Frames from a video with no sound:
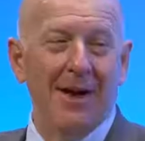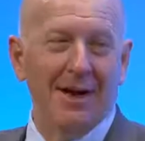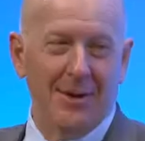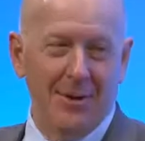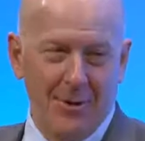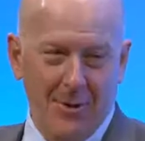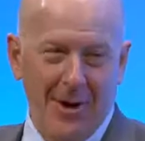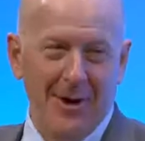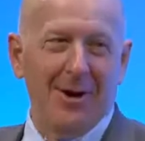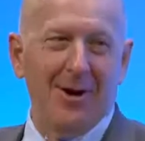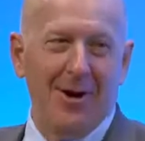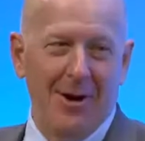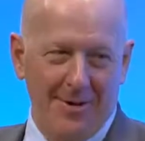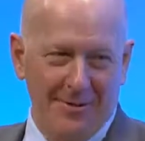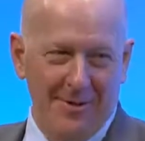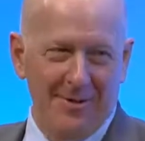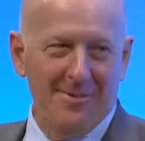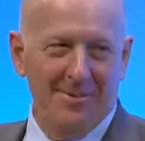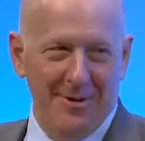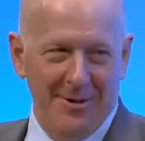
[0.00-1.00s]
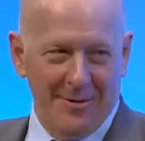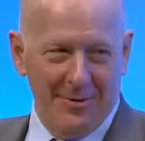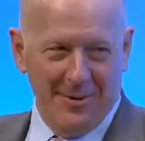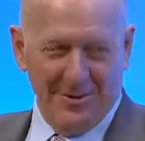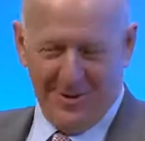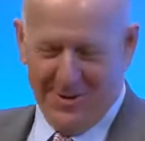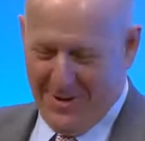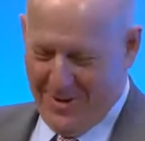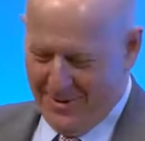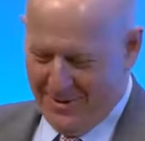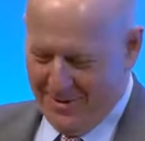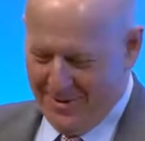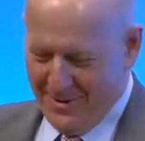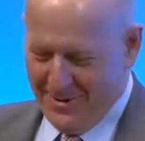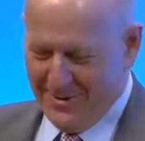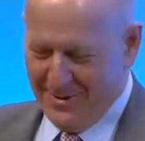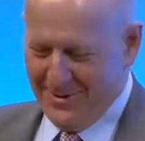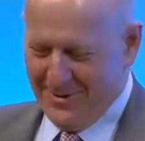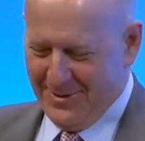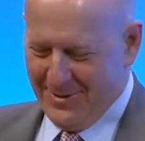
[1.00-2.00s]
make your way to Harvard because you went to Harvard
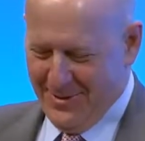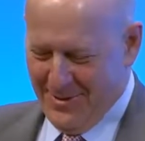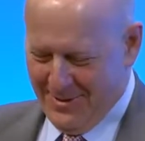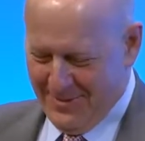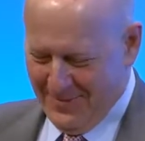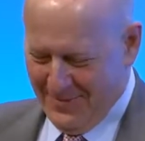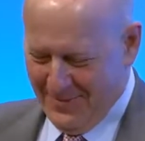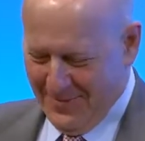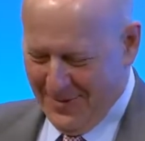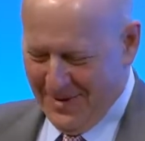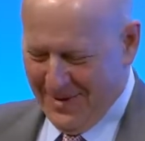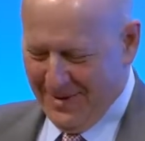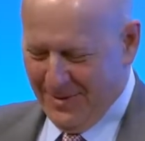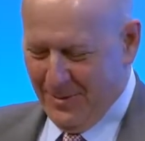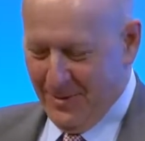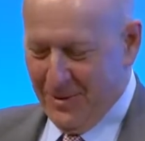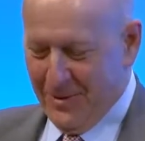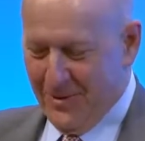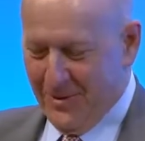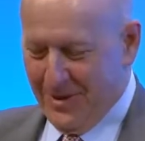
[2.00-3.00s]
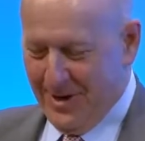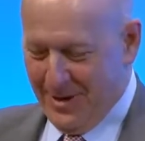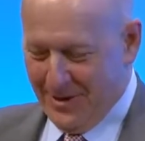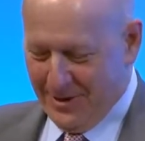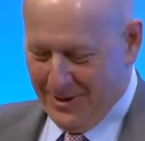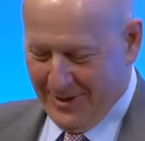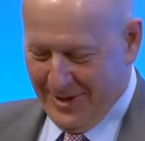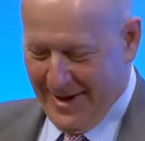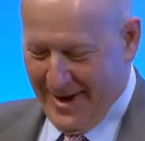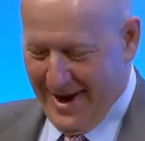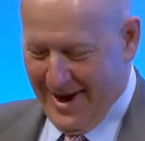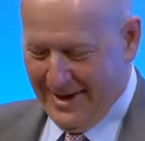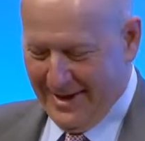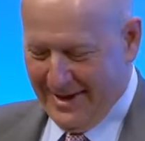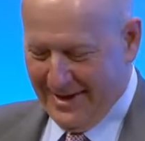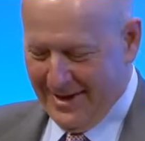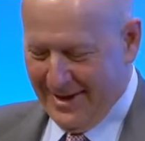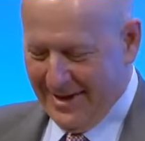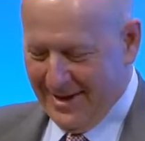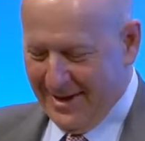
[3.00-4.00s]
Business School, yeah, which you initially
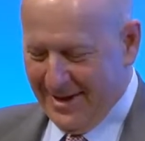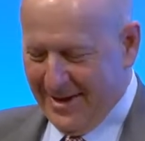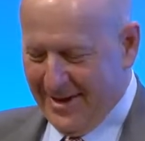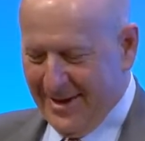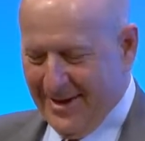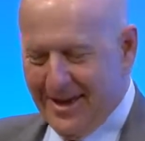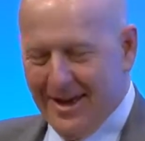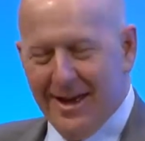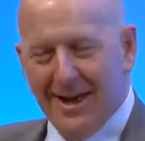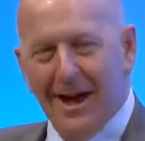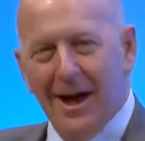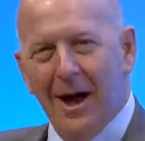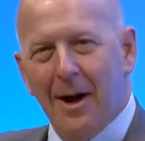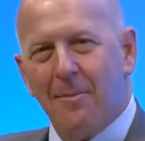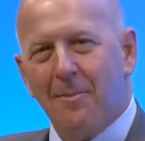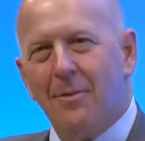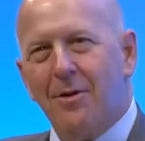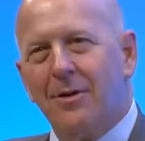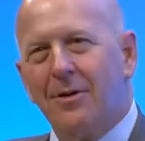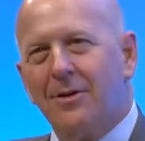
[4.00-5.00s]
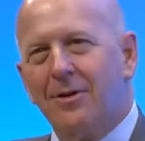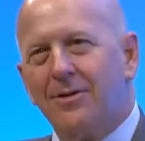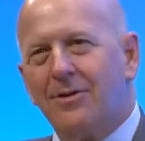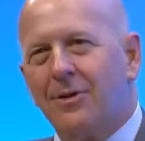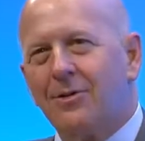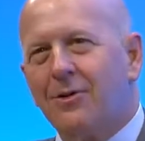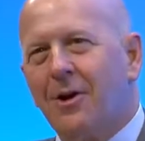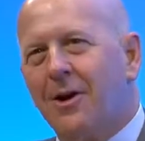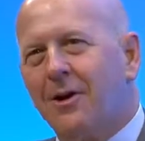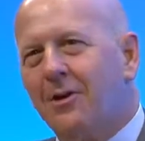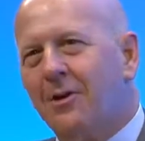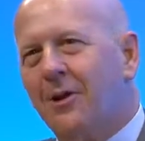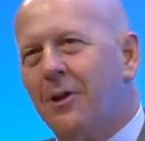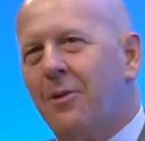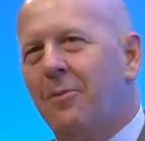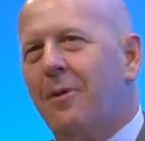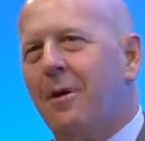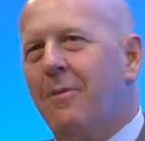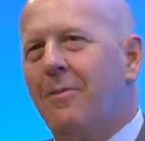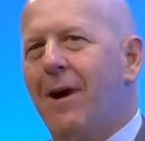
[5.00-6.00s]
hated. Yeah. So talk a
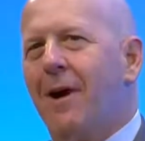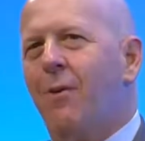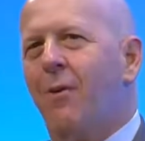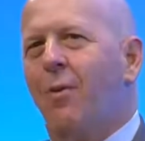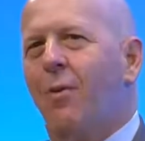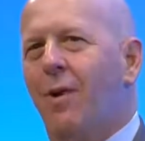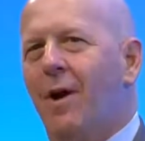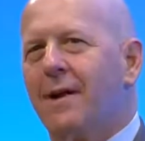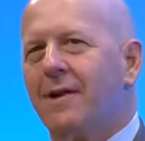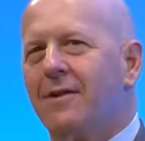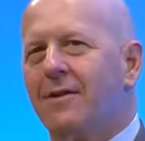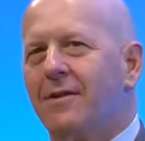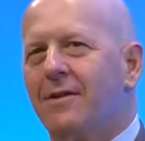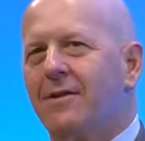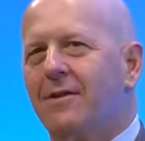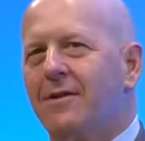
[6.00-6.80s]
little bit about what